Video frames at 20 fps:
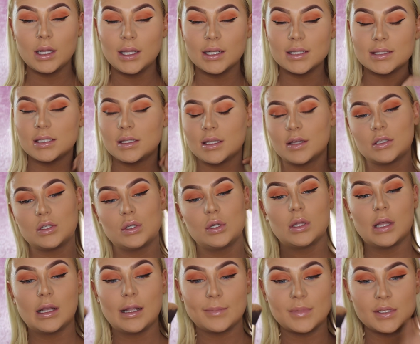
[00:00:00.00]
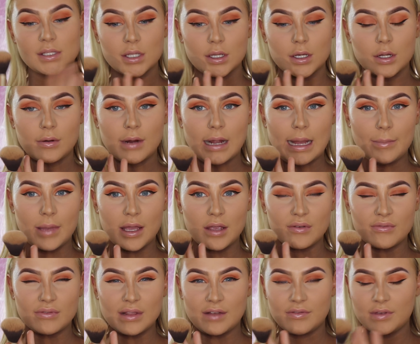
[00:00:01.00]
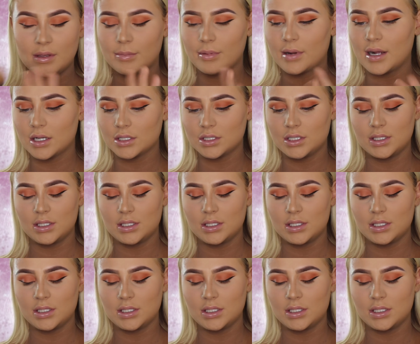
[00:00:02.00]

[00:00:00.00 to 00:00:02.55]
to let it sit there too long. I'm just going to grab a fluffy brush.